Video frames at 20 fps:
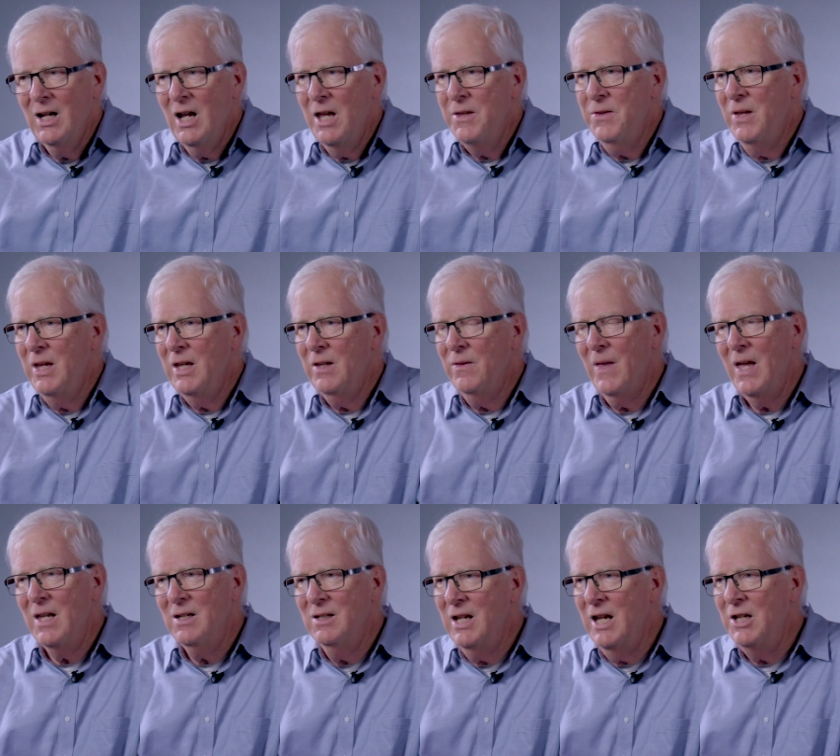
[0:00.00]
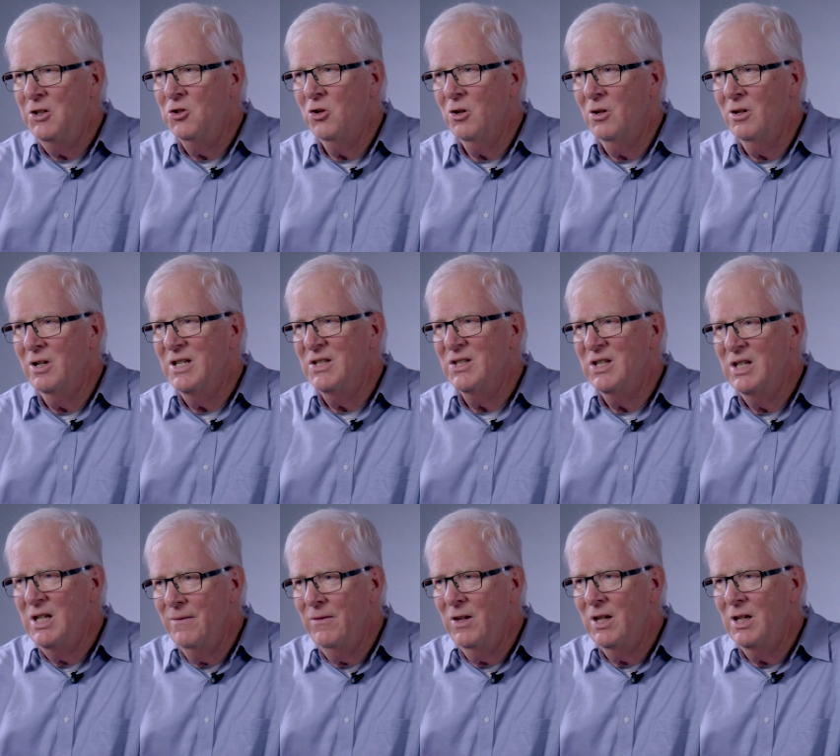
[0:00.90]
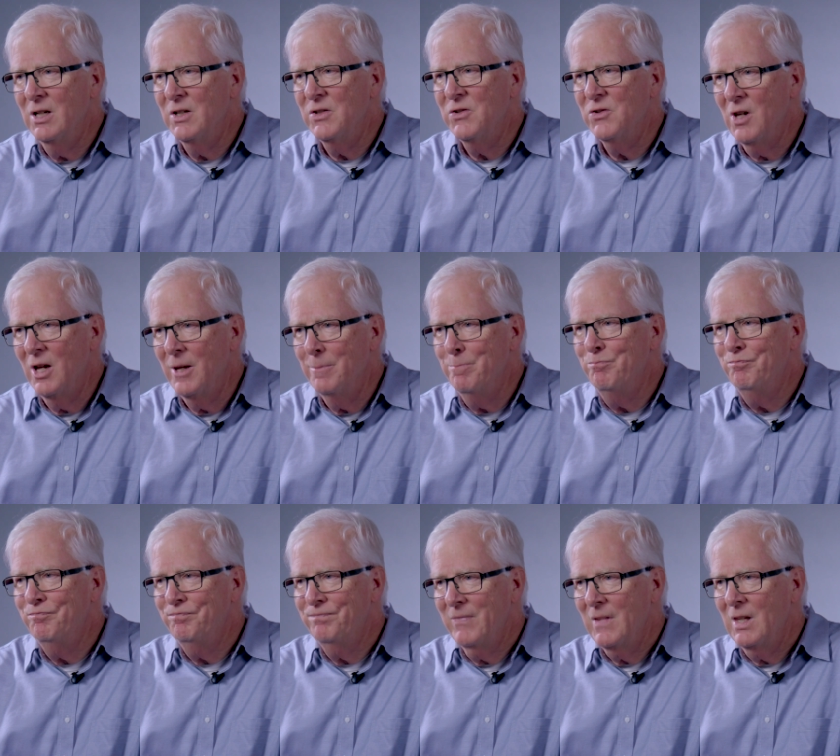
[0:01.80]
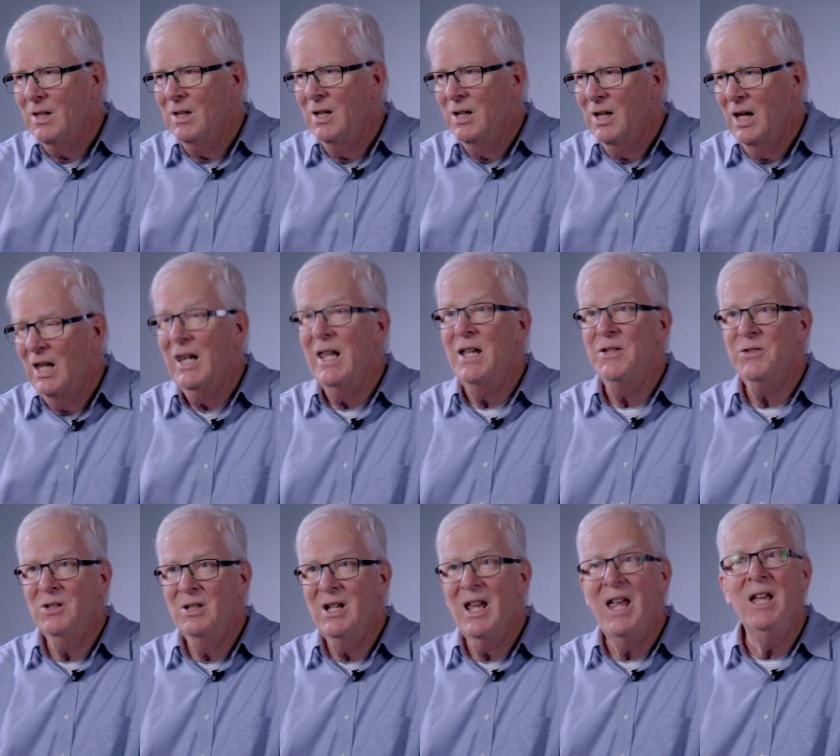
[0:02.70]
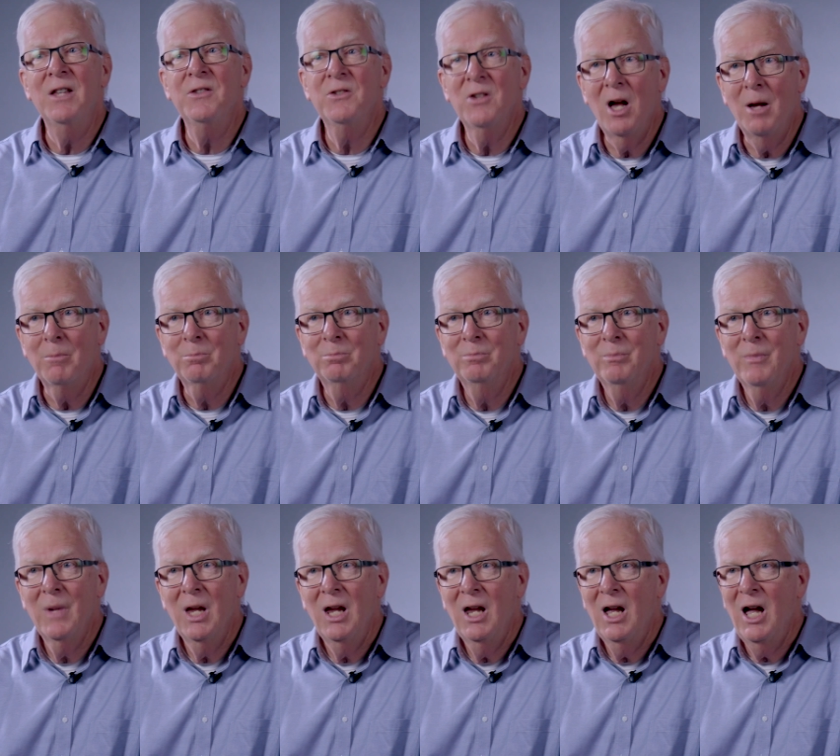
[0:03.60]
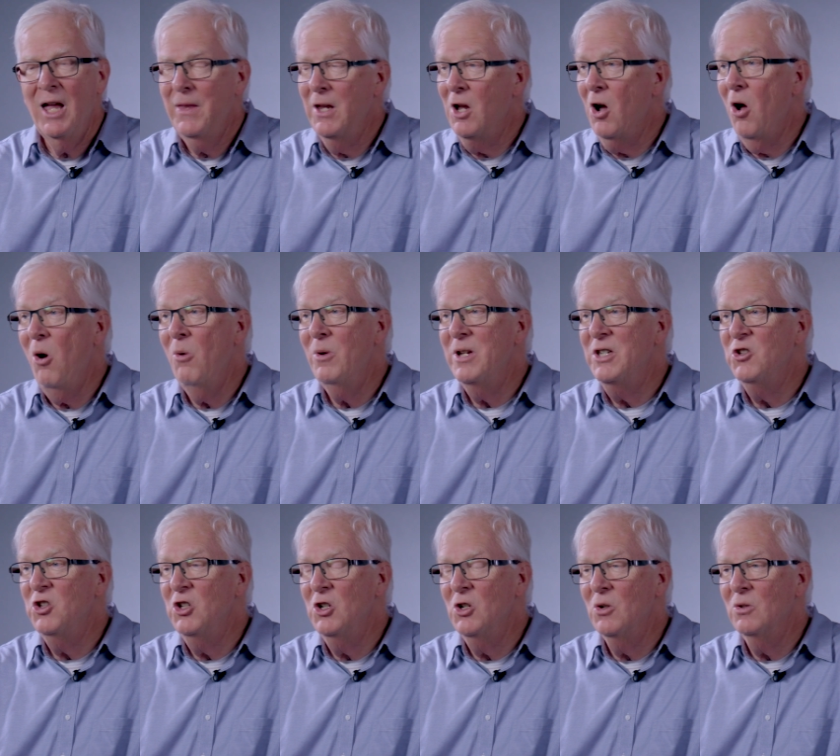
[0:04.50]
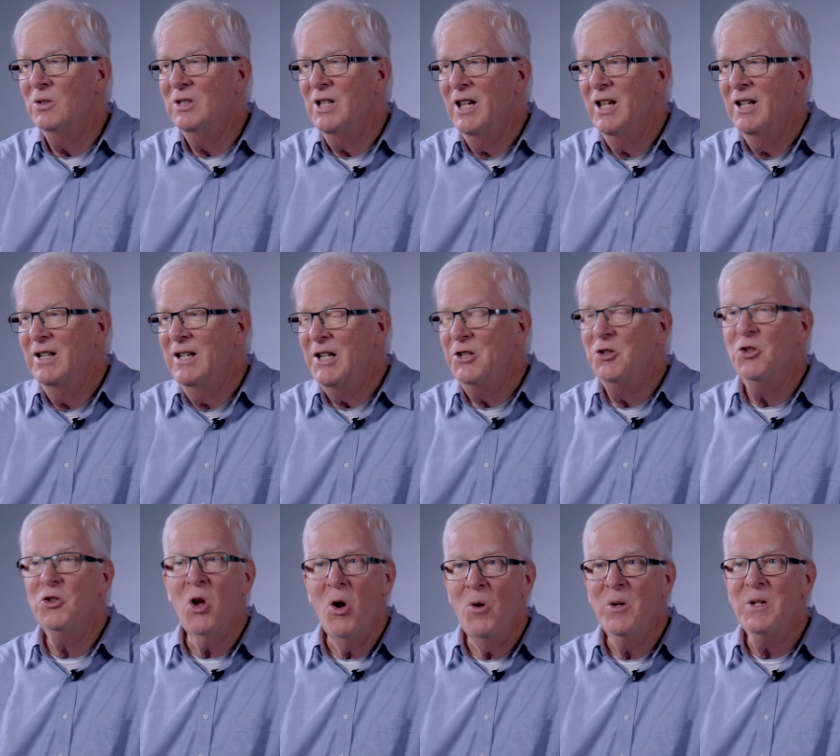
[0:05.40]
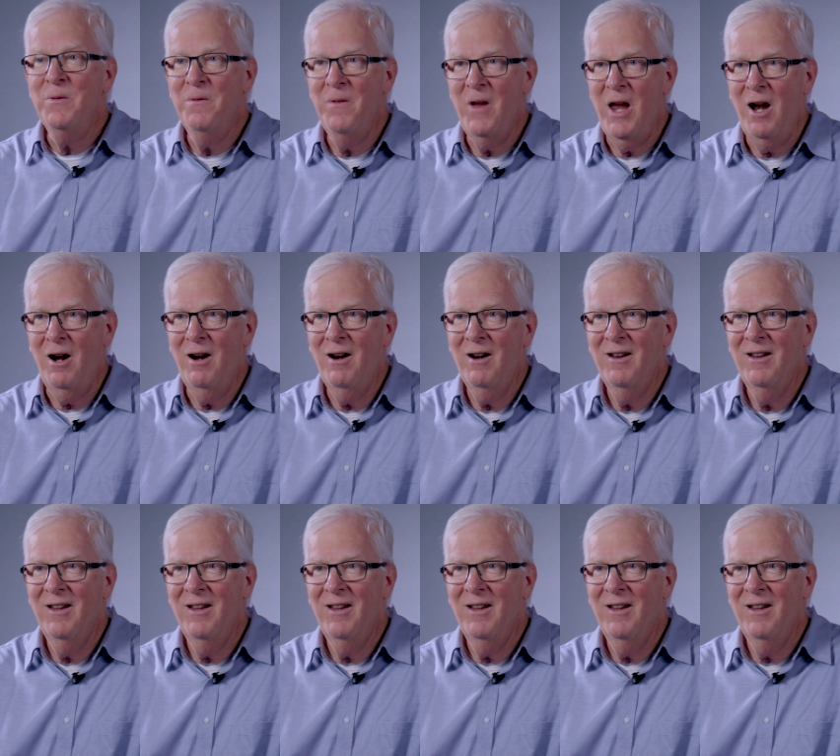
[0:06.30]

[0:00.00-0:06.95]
And I think that nature is giving us um, a lesson, a heads up. I think always, you know, nature's always fair.